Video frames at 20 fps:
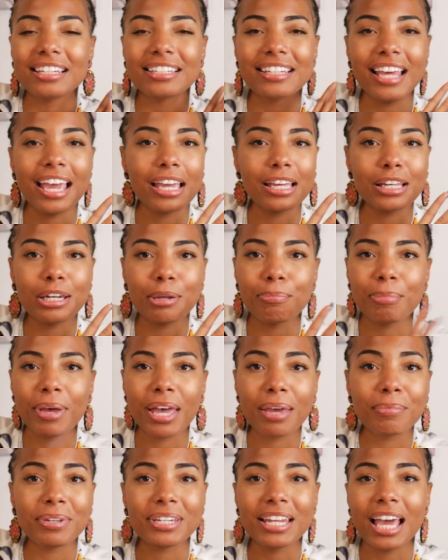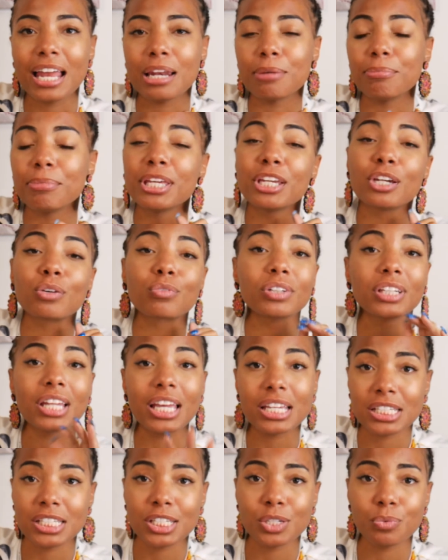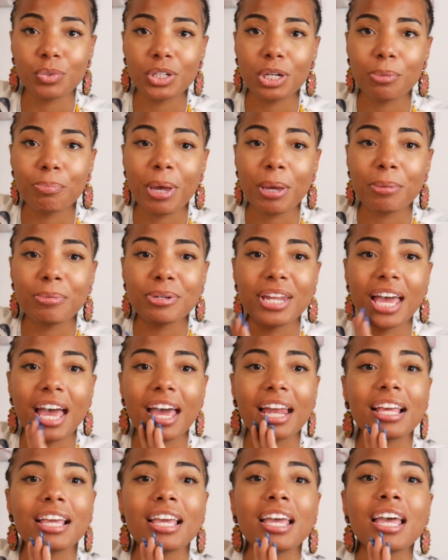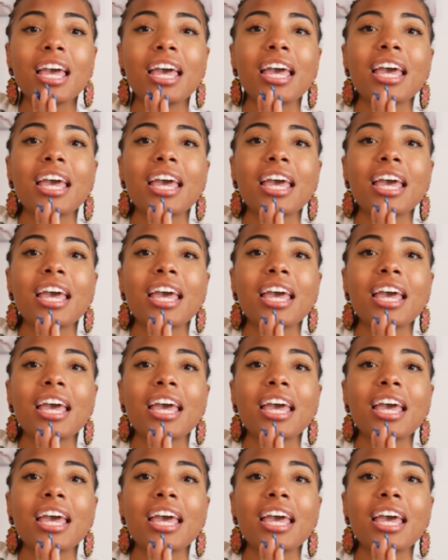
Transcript: dating a baby daddy, being in a relationship with a baby daddy,